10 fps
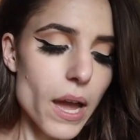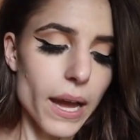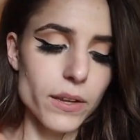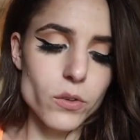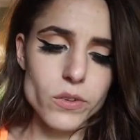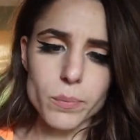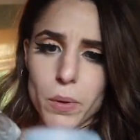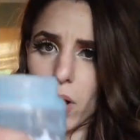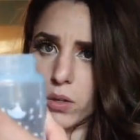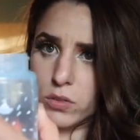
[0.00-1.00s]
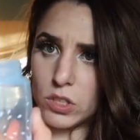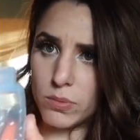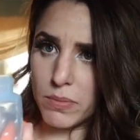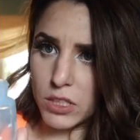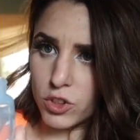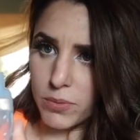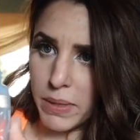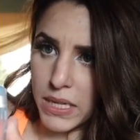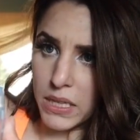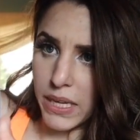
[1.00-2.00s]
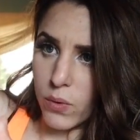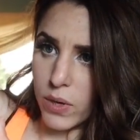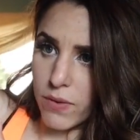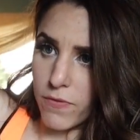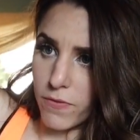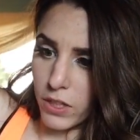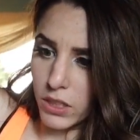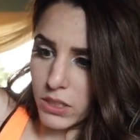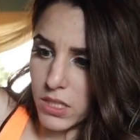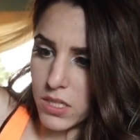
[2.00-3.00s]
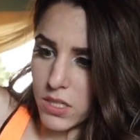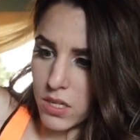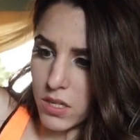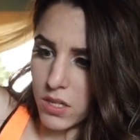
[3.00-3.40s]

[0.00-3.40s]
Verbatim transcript: I use a bottle to measure my liquid first.